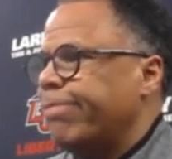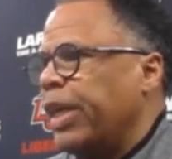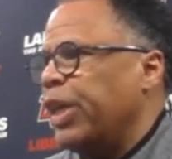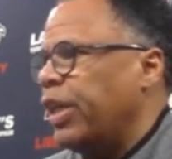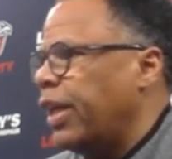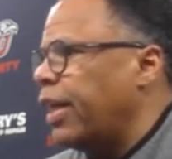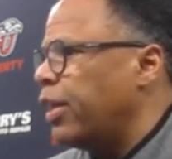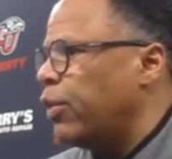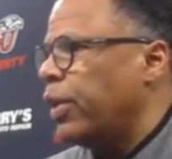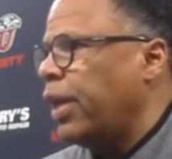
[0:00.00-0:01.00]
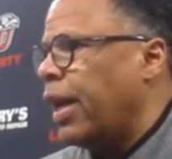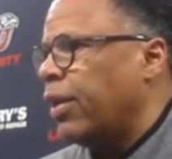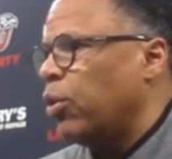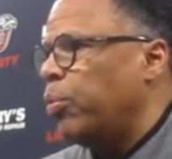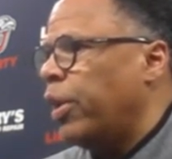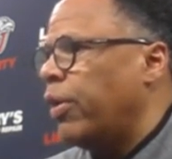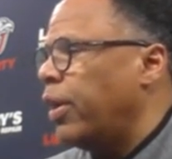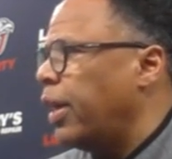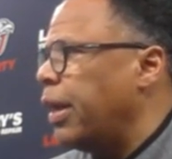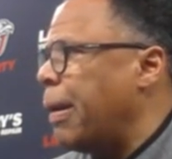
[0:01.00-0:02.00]
I think we got a little better
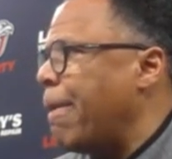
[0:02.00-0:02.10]
tonight.